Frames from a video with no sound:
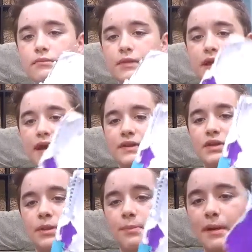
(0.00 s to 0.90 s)
that I have to
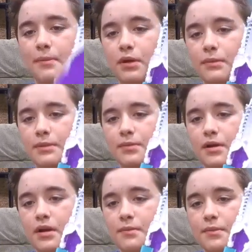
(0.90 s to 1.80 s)
use a paper clip to put
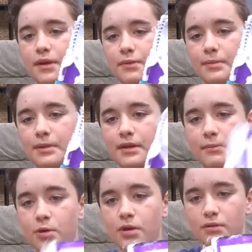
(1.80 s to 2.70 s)
on, but it ripped it
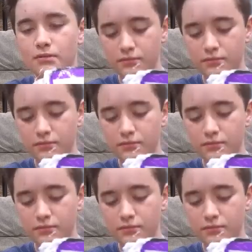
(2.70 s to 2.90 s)
more.